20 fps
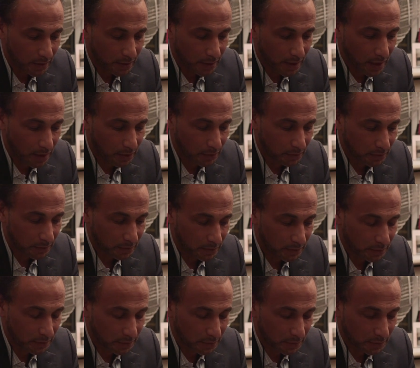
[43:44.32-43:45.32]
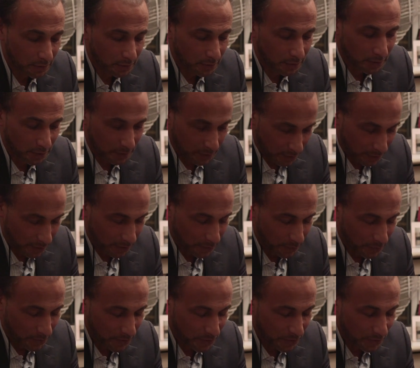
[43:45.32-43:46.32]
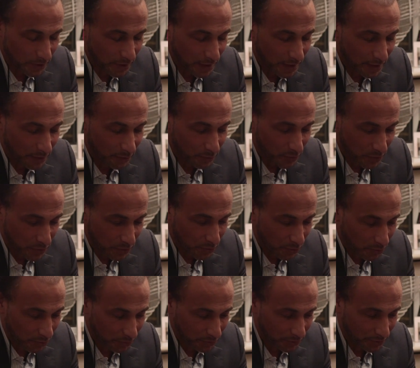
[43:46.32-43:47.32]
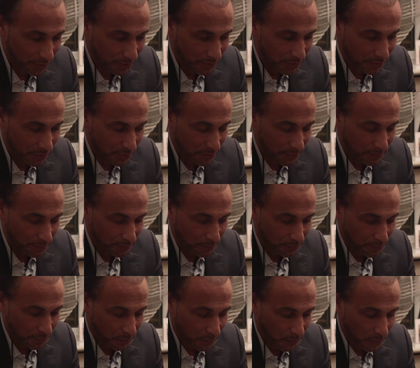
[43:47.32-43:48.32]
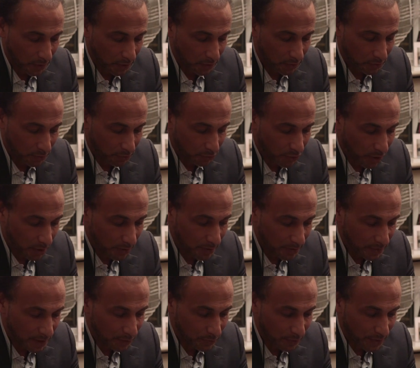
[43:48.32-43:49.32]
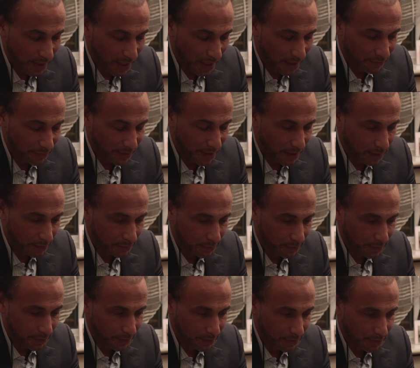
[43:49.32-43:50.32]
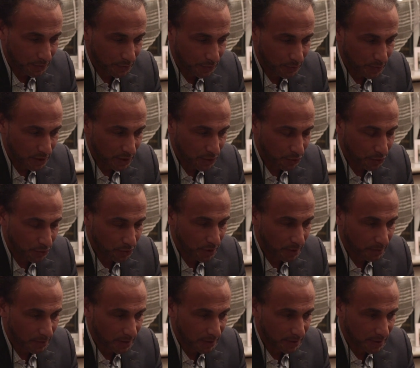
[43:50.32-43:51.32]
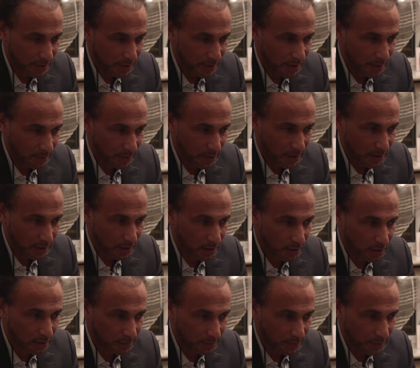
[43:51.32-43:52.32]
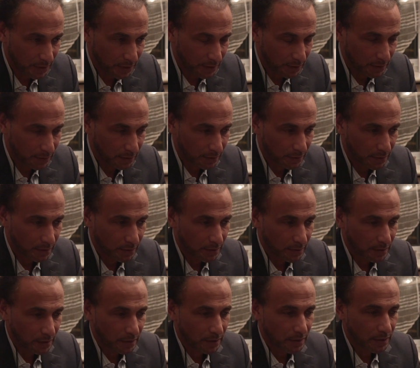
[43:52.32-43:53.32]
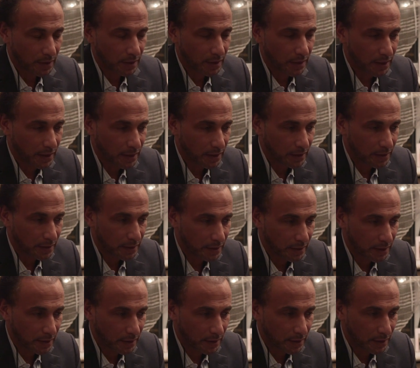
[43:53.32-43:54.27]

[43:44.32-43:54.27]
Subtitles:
Now, once again, with all this, the problem that we have now is we talk about Islamic economy, and